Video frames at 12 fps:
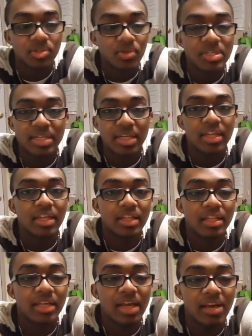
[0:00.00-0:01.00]
squeeze
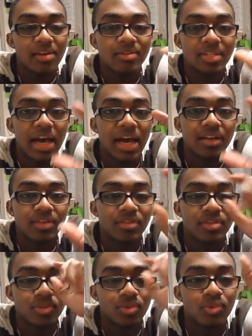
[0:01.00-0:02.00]
anything else out of
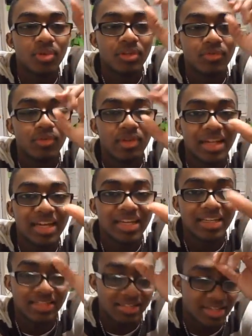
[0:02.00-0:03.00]
these 24
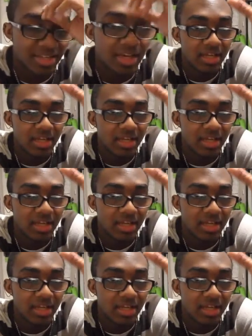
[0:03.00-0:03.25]
lines